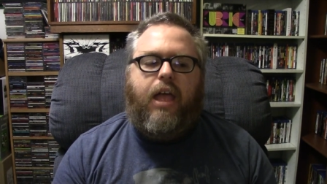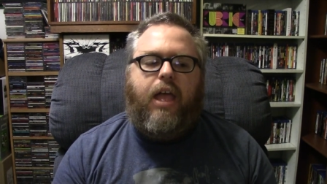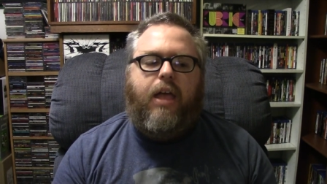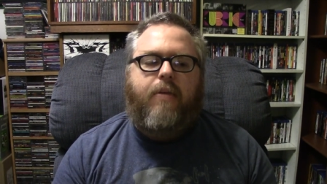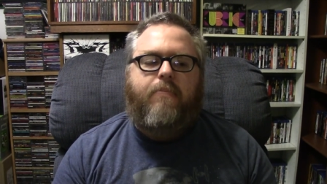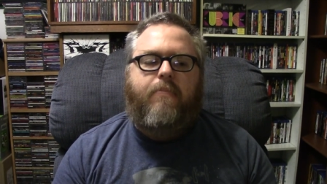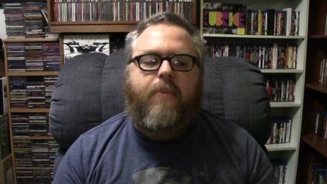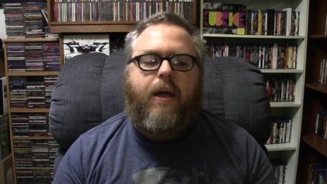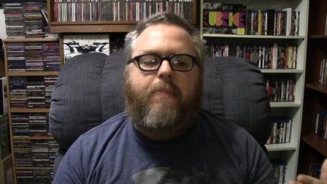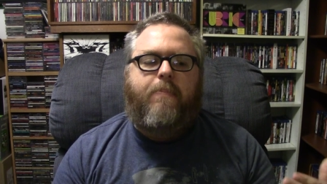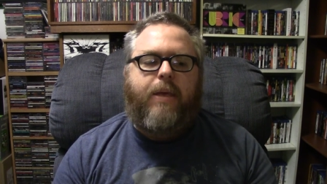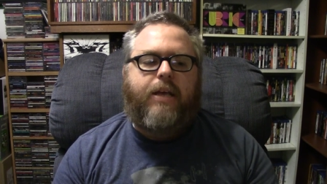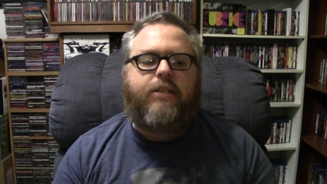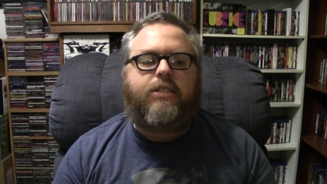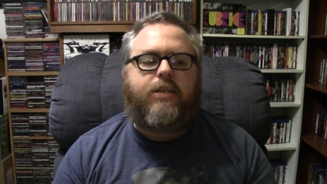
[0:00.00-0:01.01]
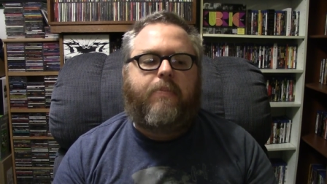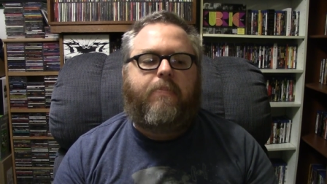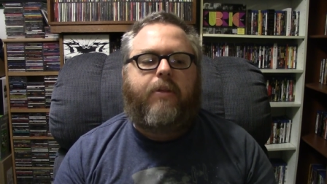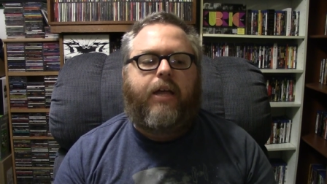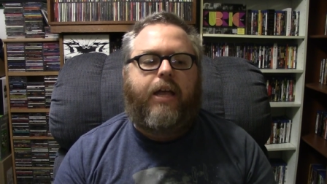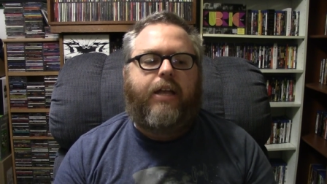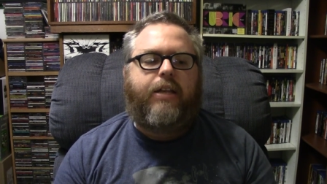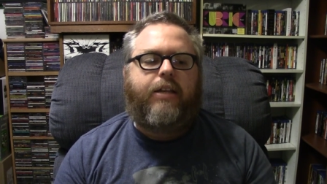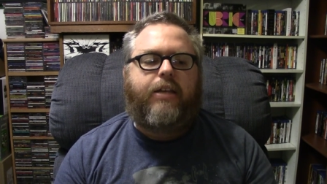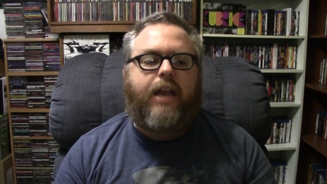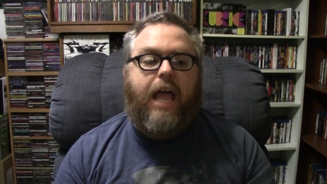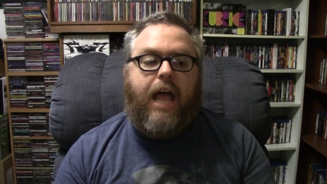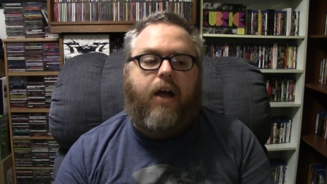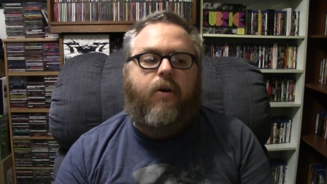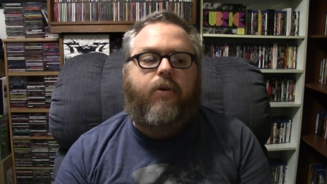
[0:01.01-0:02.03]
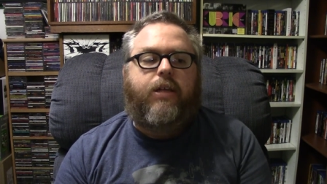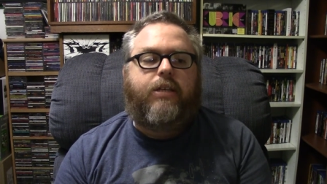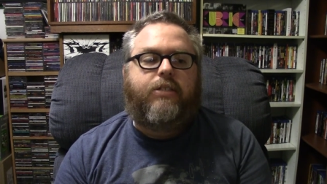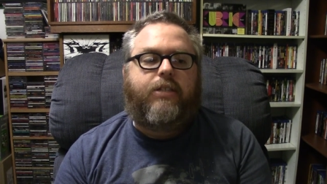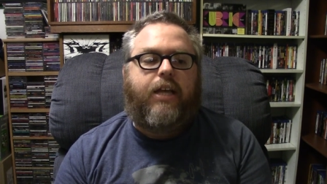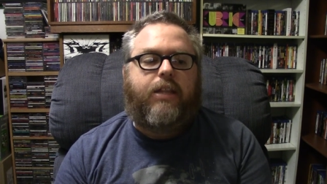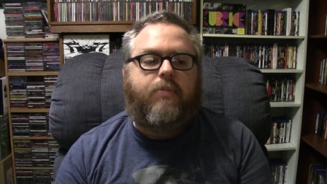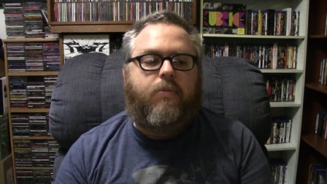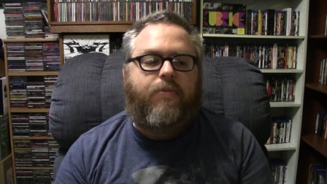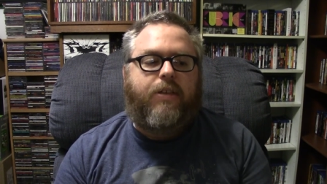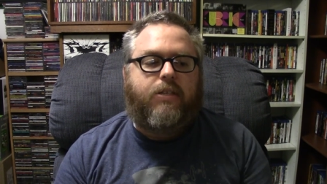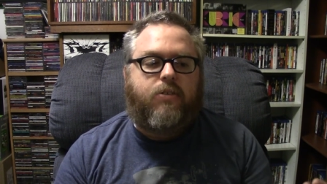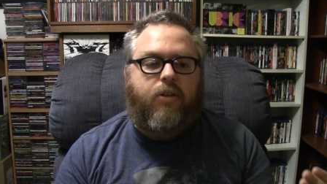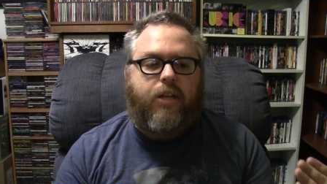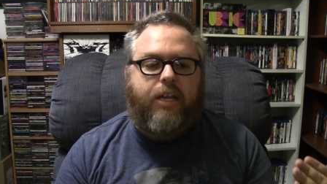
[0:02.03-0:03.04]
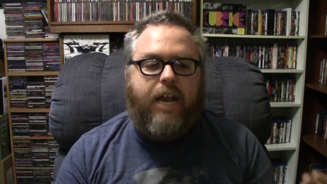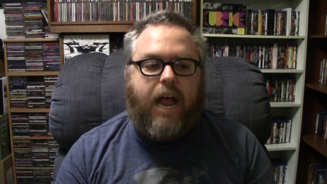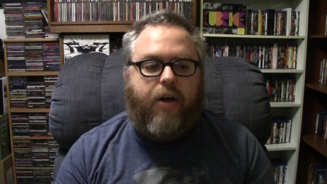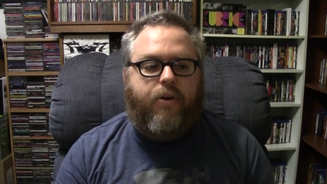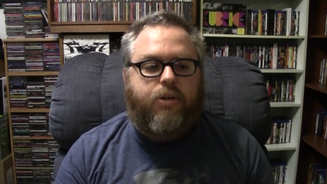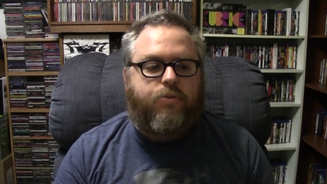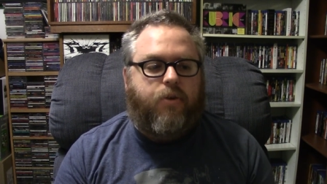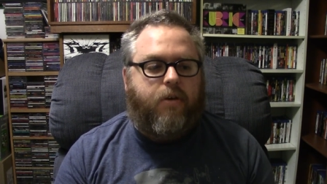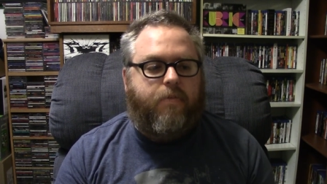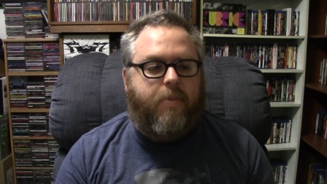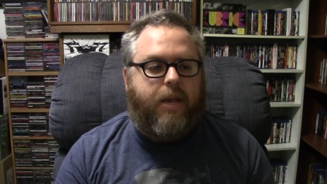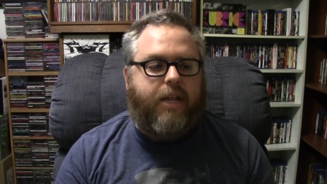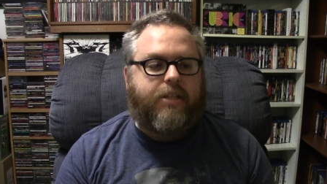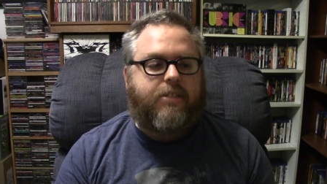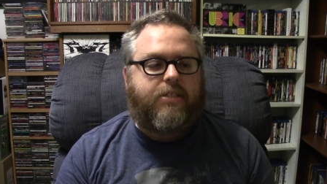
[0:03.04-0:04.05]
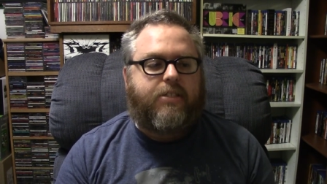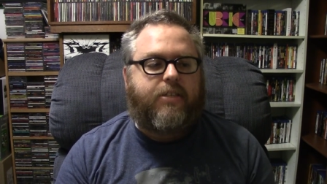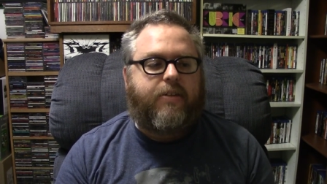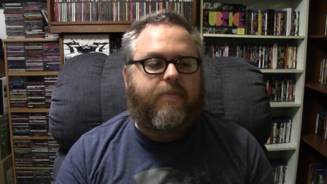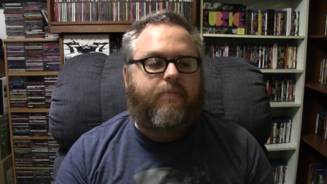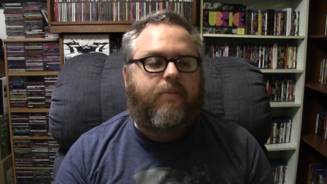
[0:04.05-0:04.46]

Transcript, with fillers: and my biggest complaint now is that the movie is only an hour and 12 minutes